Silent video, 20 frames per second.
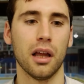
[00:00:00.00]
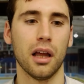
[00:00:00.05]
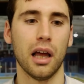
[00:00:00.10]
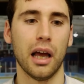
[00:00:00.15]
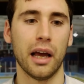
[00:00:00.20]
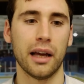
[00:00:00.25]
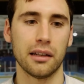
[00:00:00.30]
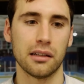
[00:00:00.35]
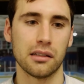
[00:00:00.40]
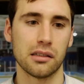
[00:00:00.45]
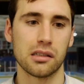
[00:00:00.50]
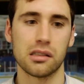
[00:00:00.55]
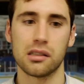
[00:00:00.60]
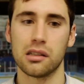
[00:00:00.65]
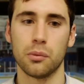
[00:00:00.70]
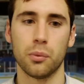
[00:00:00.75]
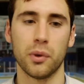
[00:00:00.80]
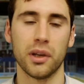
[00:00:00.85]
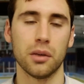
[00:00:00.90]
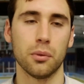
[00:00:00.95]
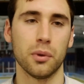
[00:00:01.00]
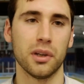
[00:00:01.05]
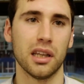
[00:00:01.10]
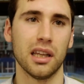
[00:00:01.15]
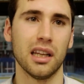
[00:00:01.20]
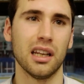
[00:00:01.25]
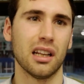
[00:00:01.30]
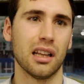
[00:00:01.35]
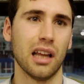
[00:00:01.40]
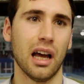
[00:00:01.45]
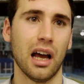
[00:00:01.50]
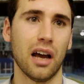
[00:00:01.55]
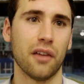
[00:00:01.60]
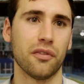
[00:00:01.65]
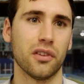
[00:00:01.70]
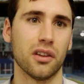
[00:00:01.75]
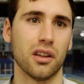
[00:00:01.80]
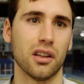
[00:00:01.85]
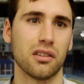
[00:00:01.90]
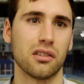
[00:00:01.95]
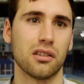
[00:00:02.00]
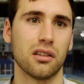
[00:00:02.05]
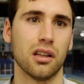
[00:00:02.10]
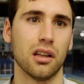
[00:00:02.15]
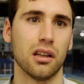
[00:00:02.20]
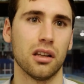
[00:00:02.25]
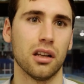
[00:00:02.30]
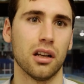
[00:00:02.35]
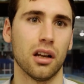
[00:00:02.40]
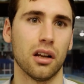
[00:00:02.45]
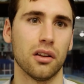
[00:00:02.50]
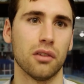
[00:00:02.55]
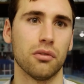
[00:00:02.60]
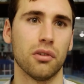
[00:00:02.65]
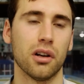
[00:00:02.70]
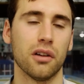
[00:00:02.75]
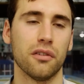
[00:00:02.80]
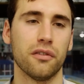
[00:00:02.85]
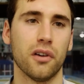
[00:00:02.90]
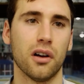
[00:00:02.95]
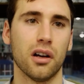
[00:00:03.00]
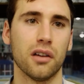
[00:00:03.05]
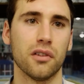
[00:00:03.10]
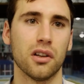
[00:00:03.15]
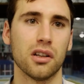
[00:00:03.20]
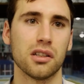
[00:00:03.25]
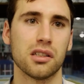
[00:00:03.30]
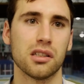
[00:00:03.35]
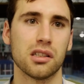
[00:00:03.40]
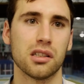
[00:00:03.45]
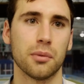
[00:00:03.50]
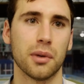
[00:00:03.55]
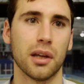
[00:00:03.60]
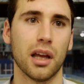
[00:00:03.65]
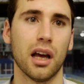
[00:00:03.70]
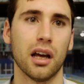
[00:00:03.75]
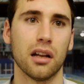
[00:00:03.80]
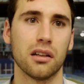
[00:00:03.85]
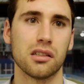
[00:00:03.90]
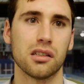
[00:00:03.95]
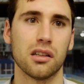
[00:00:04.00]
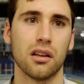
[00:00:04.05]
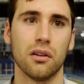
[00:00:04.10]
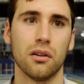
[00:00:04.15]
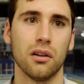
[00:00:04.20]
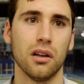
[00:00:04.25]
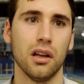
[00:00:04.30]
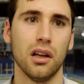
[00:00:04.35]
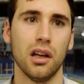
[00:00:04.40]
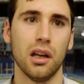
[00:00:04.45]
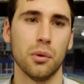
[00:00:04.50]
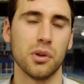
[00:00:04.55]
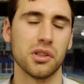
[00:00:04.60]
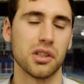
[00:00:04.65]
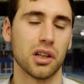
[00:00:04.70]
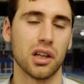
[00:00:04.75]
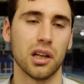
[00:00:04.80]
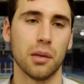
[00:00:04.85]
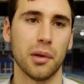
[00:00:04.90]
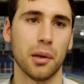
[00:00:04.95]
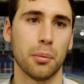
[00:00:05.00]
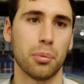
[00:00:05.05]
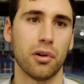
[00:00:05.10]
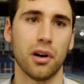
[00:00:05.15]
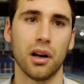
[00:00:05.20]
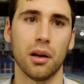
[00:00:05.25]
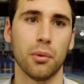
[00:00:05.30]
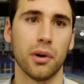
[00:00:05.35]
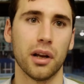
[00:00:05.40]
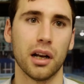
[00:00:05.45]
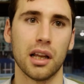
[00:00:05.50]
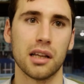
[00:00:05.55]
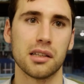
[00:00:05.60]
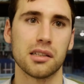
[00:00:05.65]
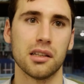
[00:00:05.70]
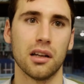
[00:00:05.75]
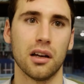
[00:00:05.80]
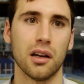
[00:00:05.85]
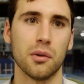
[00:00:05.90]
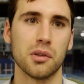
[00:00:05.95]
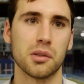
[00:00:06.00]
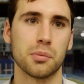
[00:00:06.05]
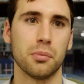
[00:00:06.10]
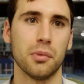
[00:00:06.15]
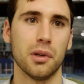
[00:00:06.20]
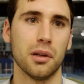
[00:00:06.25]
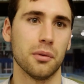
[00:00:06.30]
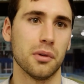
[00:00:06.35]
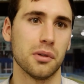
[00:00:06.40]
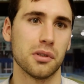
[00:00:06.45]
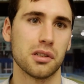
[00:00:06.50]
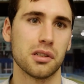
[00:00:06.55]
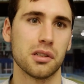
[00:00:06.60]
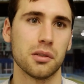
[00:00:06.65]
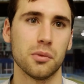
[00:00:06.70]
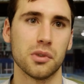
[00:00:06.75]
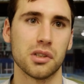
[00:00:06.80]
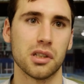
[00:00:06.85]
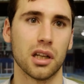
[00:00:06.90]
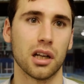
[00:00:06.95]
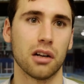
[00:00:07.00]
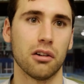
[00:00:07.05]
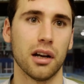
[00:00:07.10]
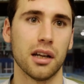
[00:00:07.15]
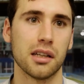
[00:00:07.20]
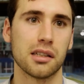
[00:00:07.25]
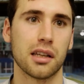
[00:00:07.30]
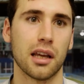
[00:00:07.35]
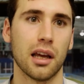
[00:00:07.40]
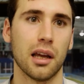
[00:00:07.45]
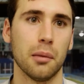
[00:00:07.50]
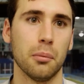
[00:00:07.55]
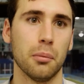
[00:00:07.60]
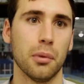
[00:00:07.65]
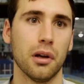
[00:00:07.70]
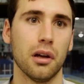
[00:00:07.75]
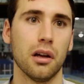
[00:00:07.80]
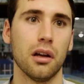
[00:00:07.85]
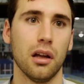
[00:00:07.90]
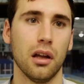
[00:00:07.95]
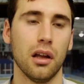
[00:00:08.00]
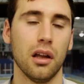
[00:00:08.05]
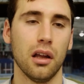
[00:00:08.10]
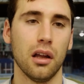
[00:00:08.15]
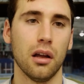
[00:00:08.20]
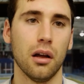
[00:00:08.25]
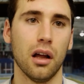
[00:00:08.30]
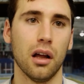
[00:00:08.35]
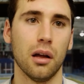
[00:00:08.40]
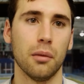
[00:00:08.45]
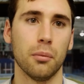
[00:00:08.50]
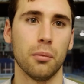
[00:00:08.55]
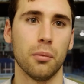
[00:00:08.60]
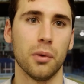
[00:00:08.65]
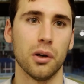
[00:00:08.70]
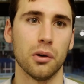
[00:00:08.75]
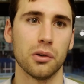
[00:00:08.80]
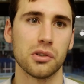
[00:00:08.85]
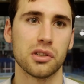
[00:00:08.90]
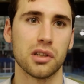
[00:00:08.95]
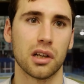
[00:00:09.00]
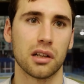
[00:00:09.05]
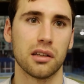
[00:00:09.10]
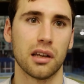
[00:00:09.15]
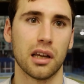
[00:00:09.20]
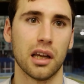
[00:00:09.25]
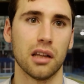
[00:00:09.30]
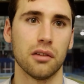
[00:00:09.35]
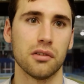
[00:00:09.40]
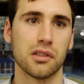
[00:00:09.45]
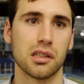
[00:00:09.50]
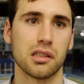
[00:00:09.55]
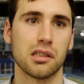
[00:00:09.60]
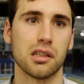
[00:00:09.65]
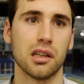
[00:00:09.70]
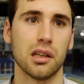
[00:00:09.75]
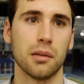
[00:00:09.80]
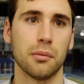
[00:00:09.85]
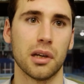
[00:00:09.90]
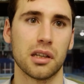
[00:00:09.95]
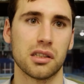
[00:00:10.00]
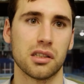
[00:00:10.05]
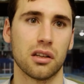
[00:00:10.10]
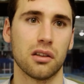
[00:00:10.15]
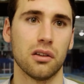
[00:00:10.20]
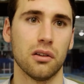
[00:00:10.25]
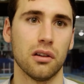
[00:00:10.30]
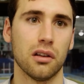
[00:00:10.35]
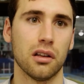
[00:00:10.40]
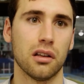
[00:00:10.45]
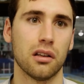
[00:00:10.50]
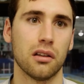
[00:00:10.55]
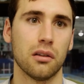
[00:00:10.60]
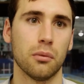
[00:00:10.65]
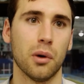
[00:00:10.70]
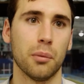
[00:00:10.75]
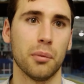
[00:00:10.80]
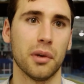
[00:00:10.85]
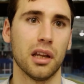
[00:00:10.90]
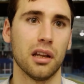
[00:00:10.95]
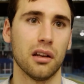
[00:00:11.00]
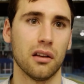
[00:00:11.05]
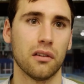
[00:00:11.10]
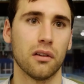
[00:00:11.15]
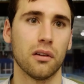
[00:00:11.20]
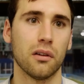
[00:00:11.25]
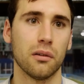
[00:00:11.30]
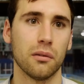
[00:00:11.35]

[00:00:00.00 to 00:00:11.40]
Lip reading: And we needed that after the run of 5 losses that we had. So it wasn't going to be a pretty win last night. It wasn't the greatest game, but we all stuck together as a team, executed when we needed to.